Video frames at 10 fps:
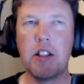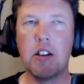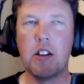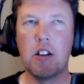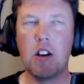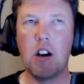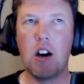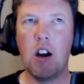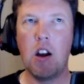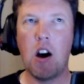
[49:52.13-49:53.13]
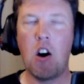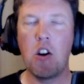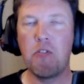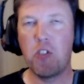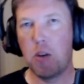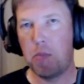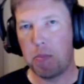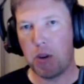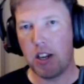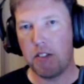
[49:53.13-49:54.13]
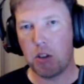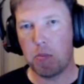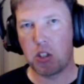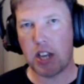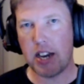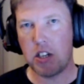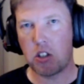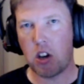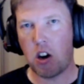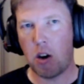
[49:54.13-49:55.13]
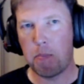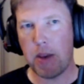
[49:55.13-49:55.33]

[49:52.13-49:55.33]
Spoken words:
that I firmly believe that Mercedes are